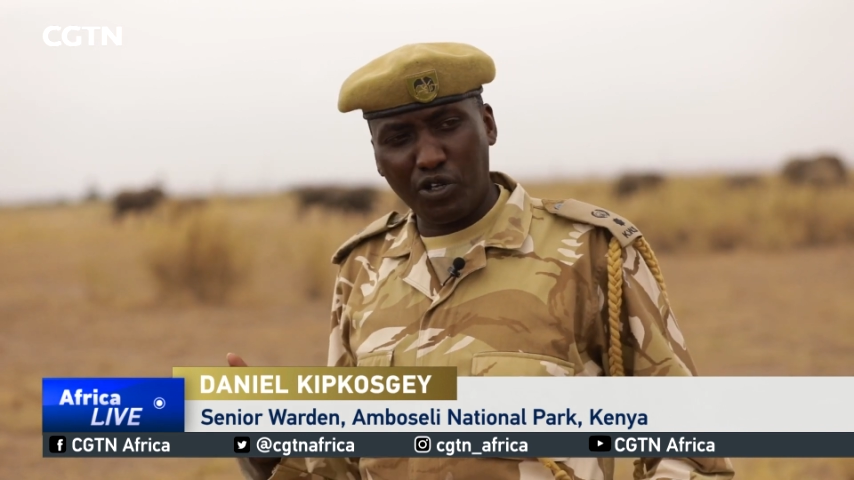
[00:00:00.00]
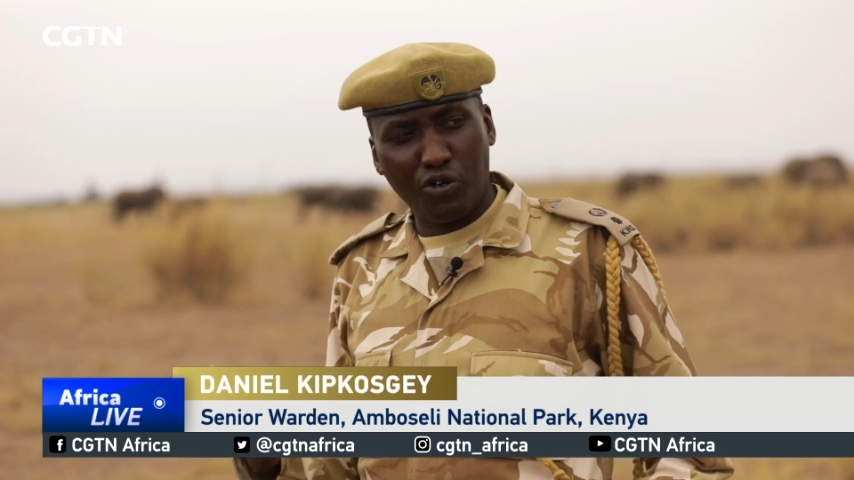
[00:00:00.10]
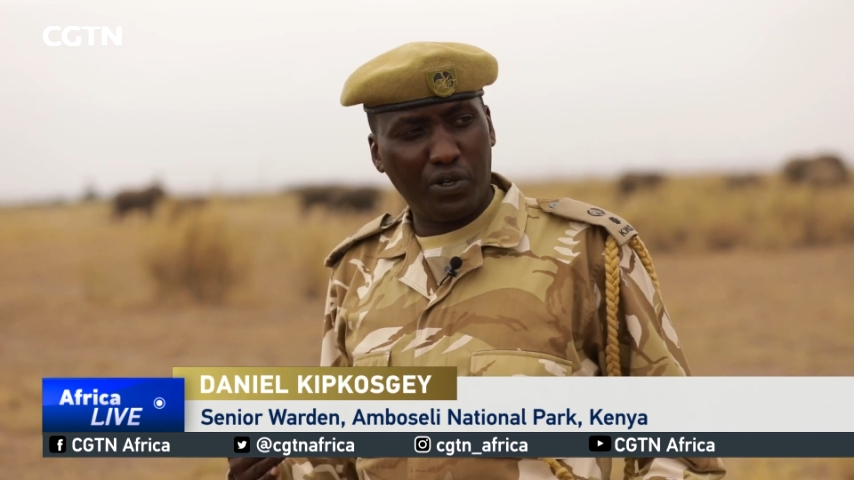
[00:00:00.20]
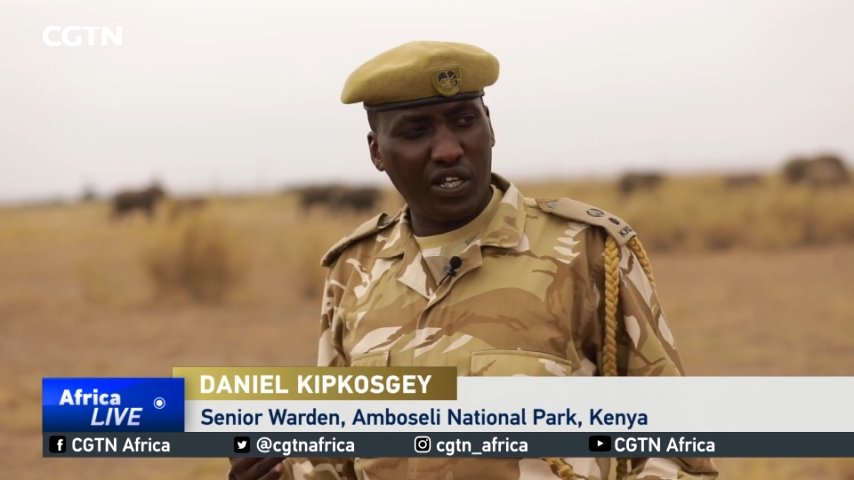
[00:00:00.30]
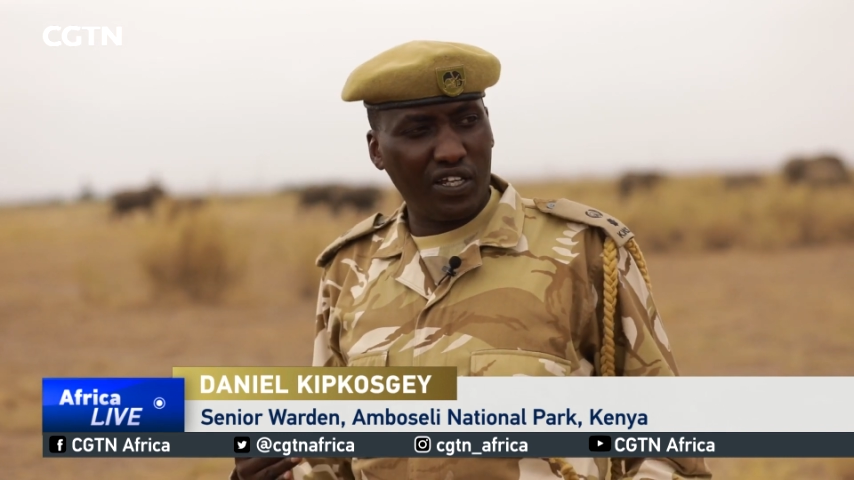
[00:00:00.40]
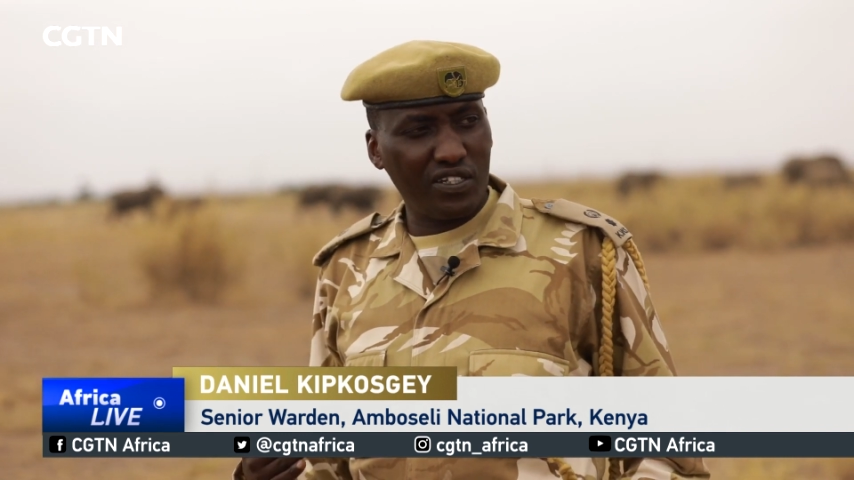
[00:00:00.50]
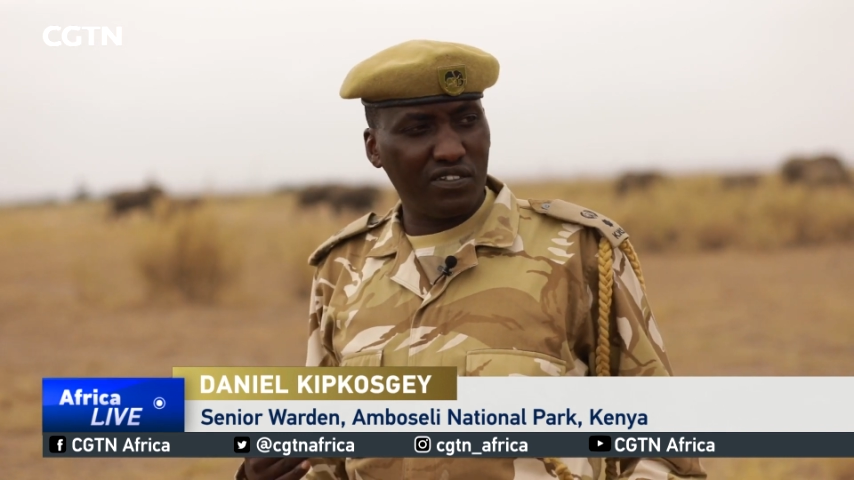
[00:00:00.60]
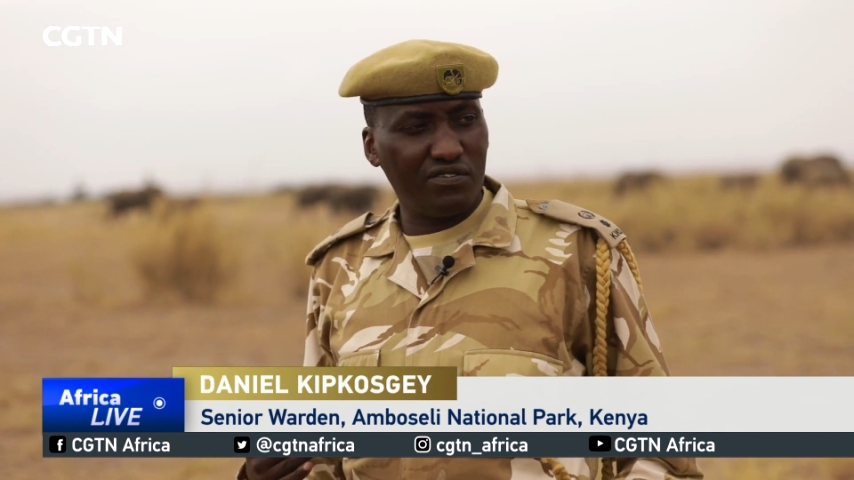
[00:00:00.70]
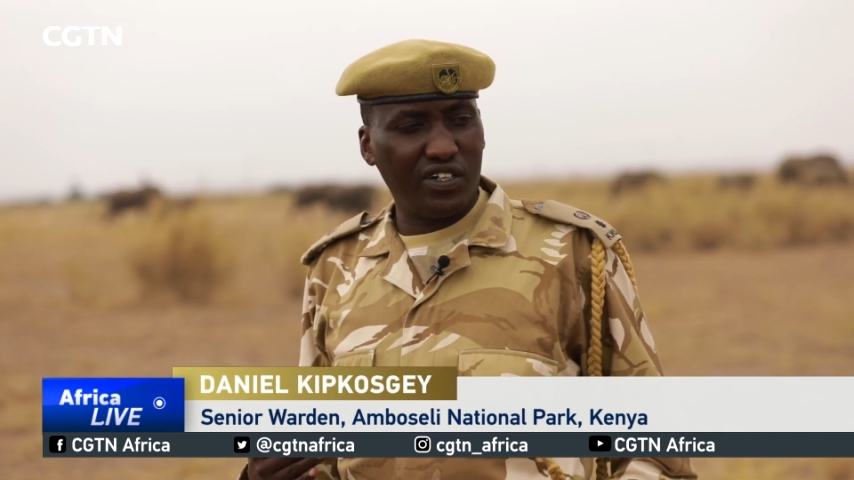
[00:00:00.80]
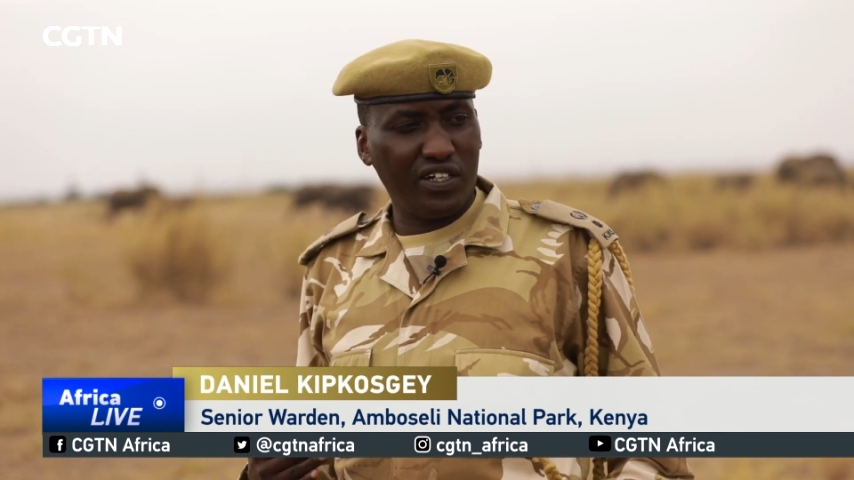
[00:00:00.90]
phenomenon that
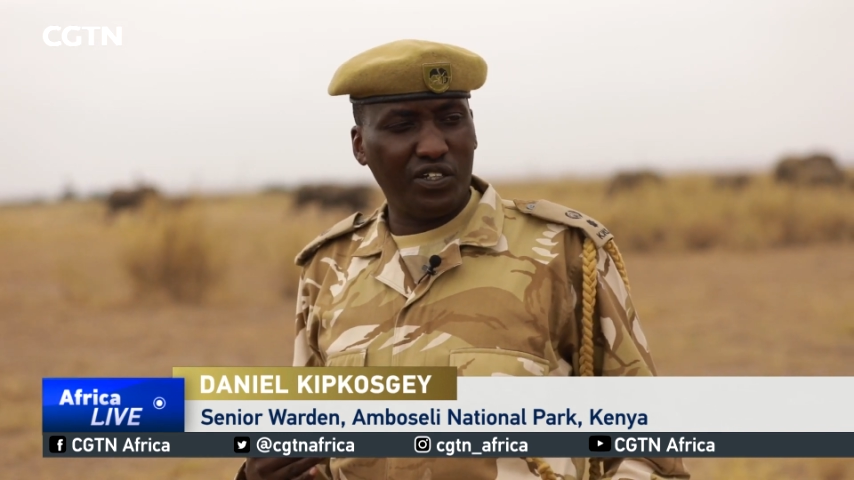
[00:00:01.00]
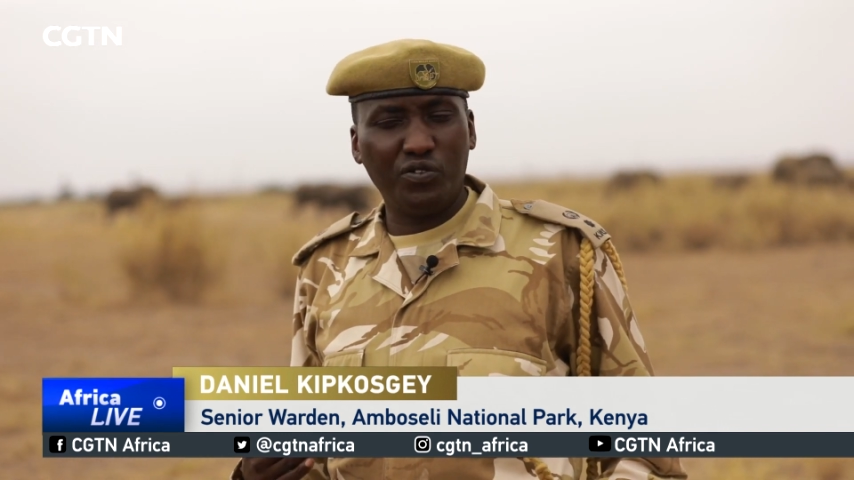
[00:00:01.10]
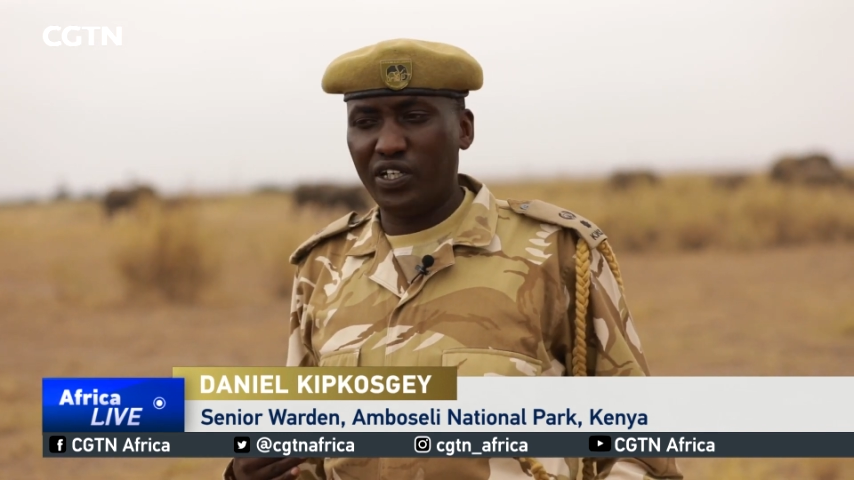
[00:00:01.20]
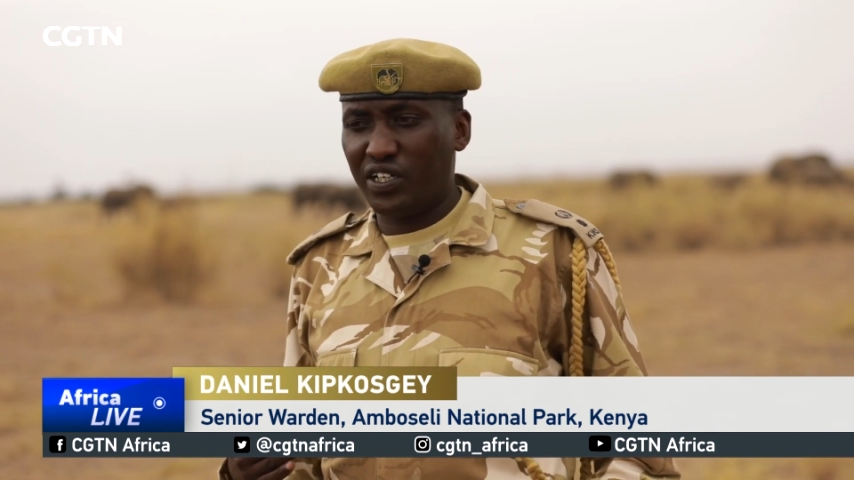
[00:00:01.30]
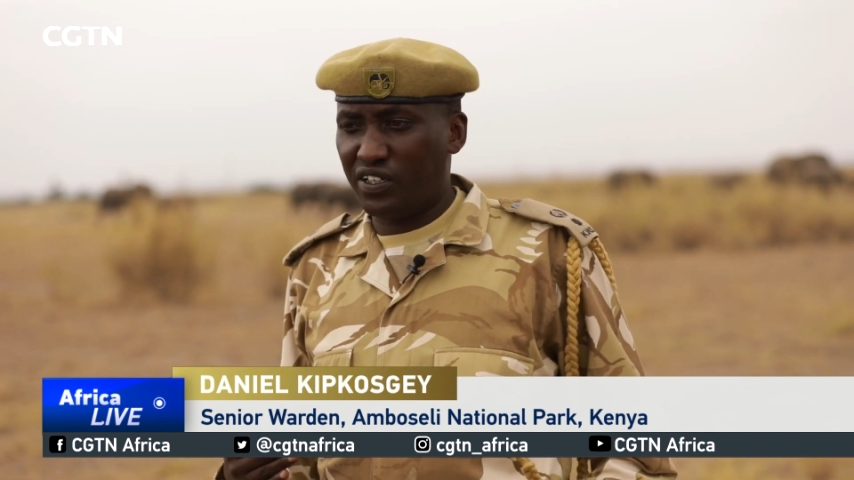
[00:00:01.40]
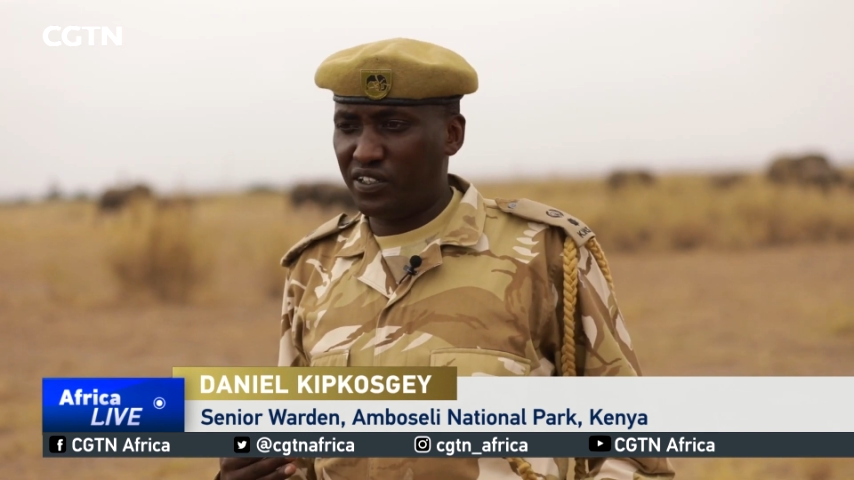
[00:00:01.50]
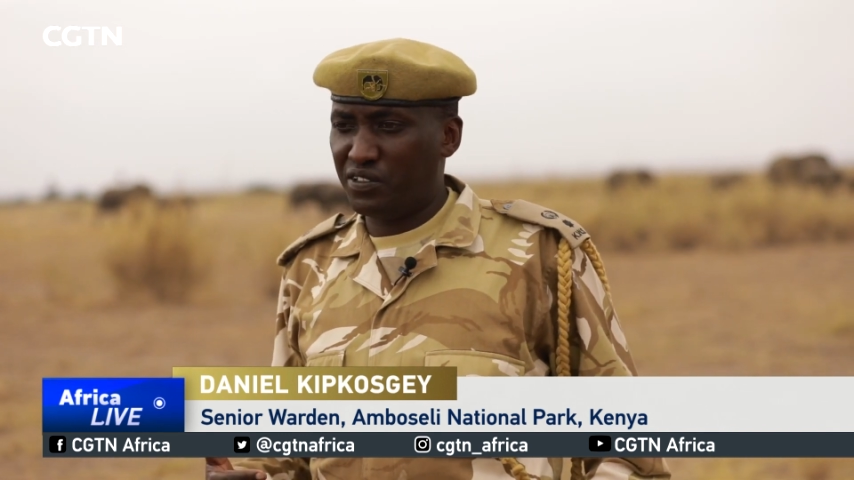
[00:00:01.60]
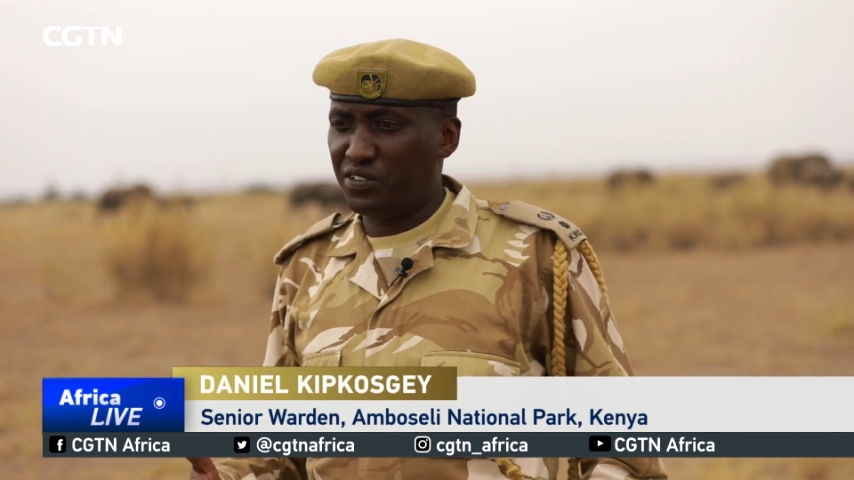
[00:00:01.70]
is very unique.